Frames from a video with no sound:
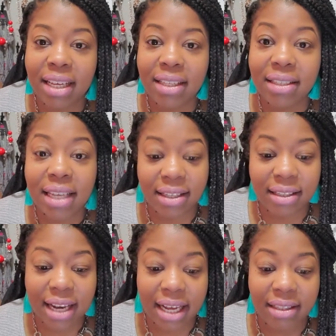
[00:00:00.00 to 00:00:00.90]

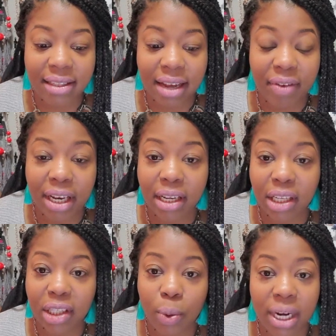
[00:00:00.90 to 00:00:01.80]

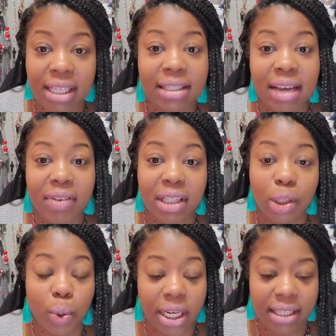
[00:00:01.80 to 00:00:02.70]

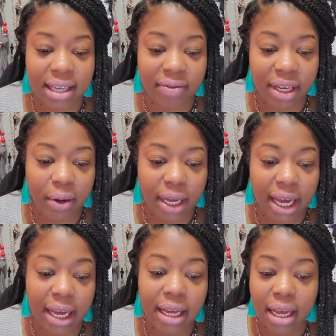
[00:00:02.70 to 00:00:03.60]
697-2727
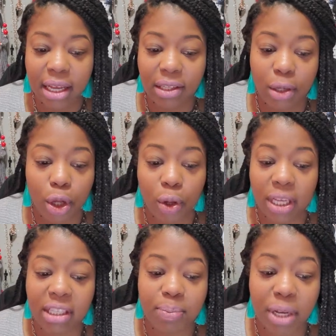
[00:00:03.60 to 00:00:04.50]
okay so you
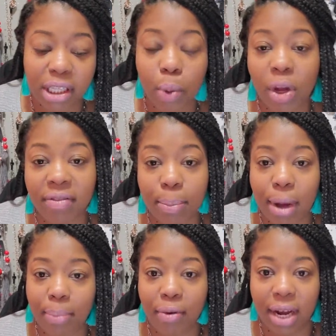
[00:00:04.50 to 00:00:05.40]
can speak to one of the
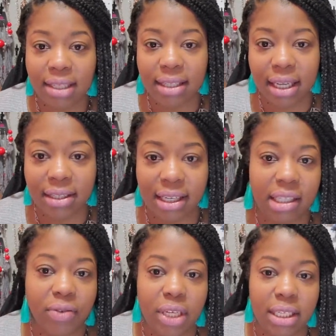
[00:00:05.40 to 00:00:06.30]
paparazzi
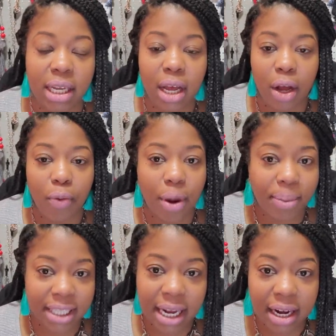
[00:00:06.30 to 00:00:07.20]
accessories
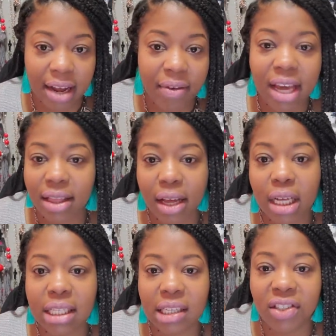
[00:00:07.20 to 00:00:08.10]
representative and they'll
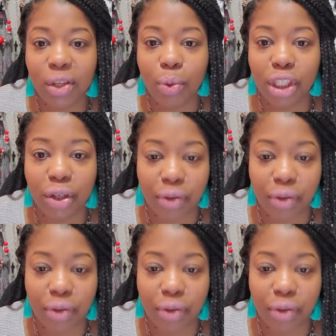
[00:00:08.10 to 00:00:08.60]
assist you with your